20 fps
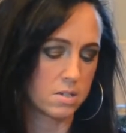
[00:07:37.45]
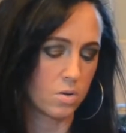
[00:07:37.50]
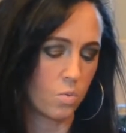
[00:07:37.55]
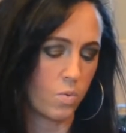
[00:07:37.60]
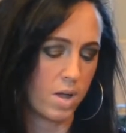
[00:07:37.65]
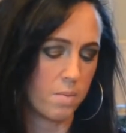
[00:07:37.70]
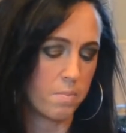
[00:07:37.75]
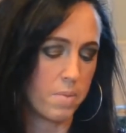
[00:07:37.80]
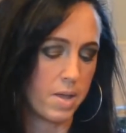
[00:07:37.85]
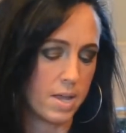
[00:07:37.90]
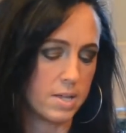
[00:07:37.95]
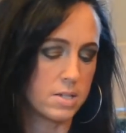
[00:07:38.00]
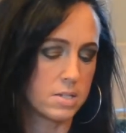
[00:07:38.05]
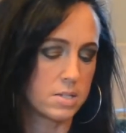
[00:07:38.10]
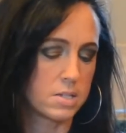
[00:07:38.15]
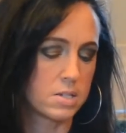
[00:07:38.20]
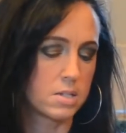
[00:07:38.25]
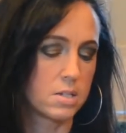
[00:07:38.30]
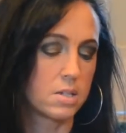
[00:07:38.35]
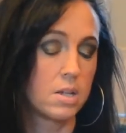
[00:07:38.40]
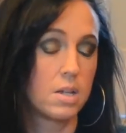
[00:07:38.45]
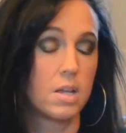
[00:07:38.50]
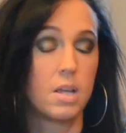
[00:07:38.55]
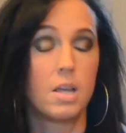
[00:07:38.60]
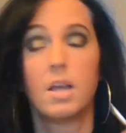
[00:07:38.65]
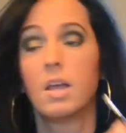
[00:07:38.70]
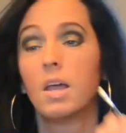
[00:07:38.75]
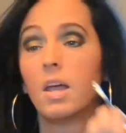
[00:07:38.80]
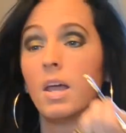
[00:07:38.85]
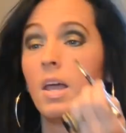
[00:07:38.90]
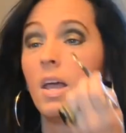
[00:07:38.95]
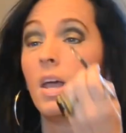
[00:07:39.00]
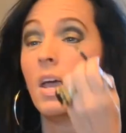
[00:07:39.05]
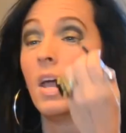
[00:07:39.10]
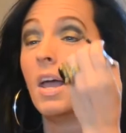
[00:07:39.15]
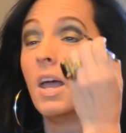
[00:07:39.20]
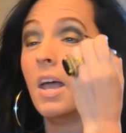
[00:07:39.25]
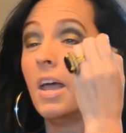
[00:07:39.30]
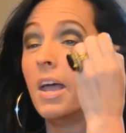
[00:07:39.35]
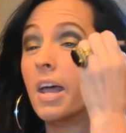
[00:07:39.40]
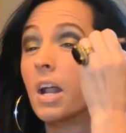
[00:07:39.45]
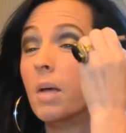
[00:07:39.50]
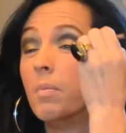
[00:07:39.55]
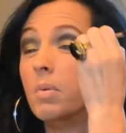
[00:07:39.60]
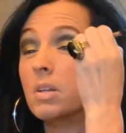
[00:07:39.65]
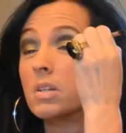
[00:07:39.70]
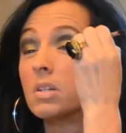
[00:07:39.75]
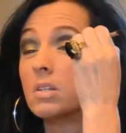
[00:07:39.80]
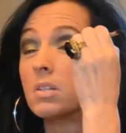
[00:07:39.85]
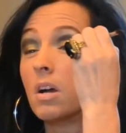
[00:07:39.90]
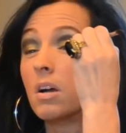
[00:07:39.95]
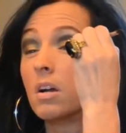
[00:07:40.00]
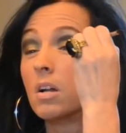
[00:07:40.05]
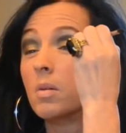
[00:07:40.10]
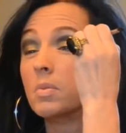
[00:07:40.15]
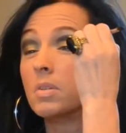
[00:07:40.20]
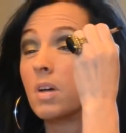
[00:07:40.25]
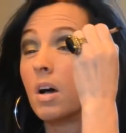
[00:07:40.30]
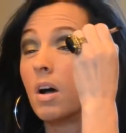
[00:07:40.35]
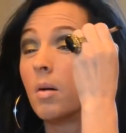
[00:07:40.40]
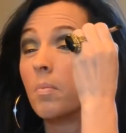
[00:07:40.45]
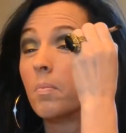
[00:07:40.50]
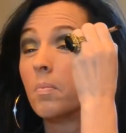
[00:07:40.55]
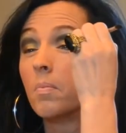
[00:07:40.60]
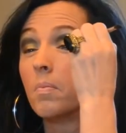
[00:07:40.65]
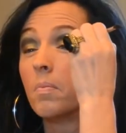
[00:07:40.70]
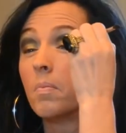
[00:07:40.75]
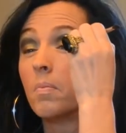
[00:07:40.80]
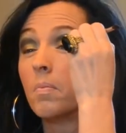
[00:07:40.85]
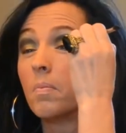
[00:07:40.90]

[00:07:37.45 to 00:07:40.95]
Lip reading: a wet paste. And I'm going to start up top.